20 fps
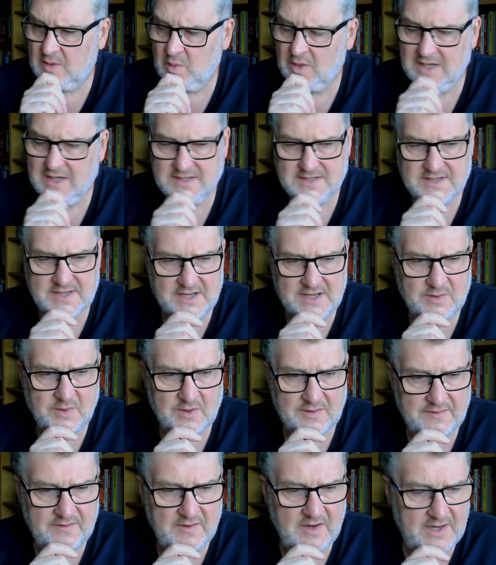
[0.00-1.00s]
see you
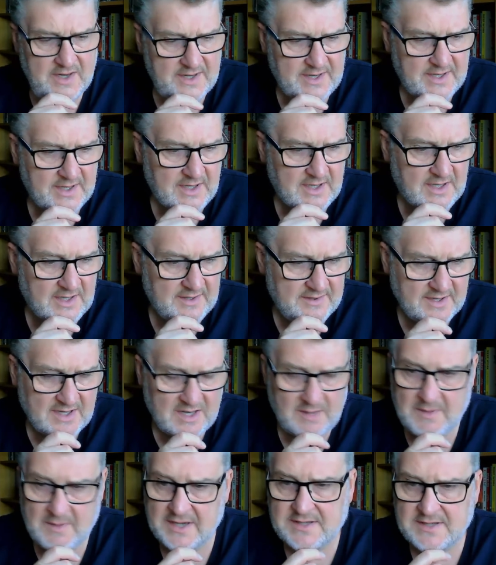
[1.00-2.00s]
on Friday. I think
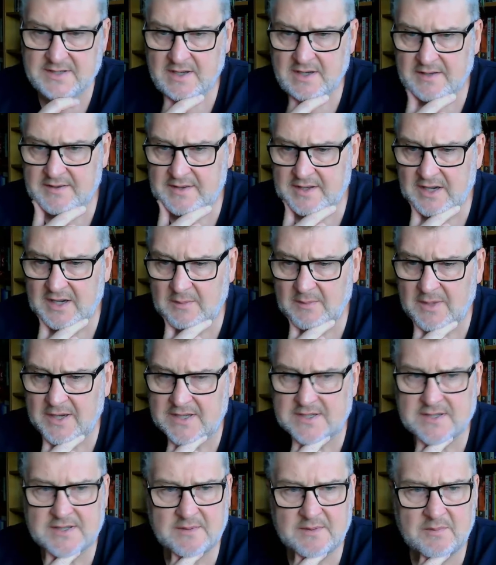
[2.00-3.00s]
I
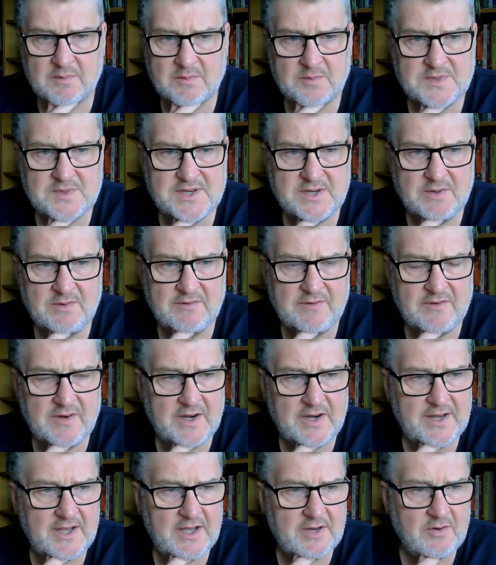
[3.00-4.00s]
might. see you on
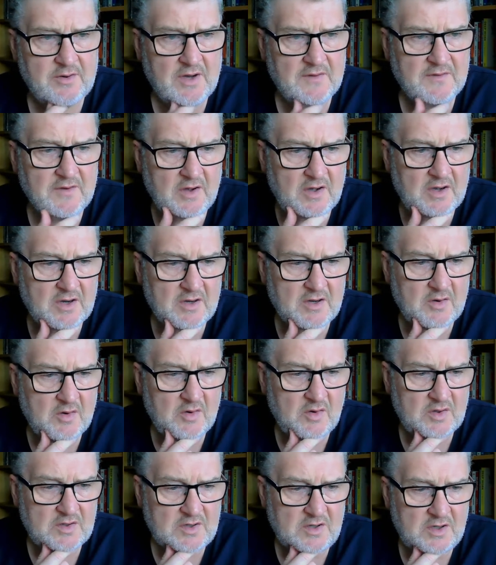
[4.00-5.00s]
Friday. I know I've got
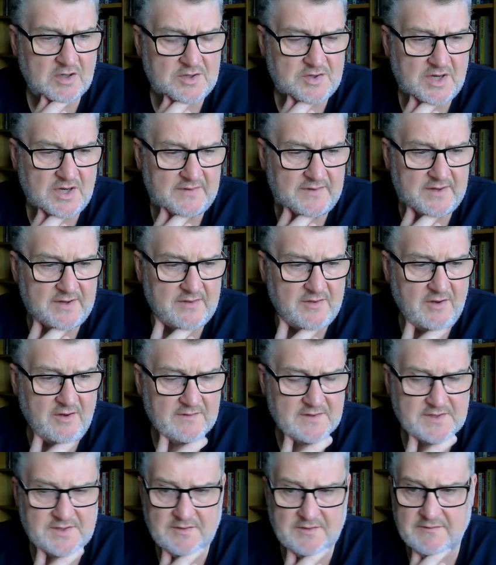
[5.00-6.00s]
to drive into the
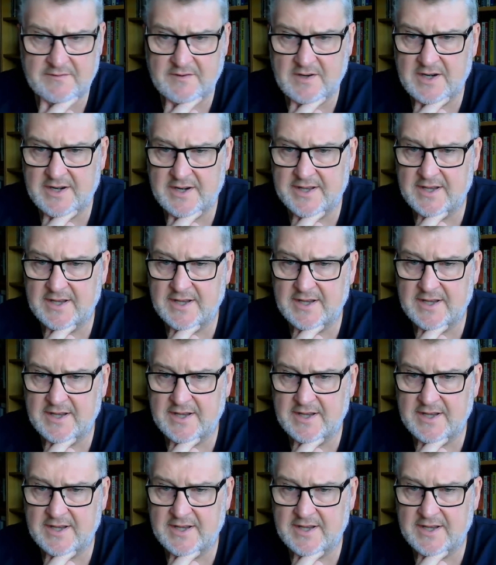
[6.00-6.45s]
office on Friday,